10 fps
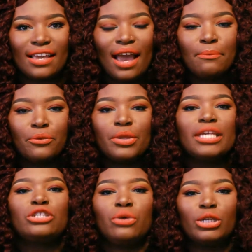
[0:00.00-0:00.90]
Like, I'm
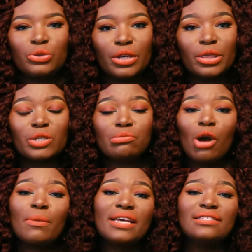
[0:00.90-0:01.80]
really treasuring those
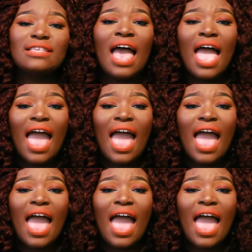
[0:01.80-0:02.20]
moments,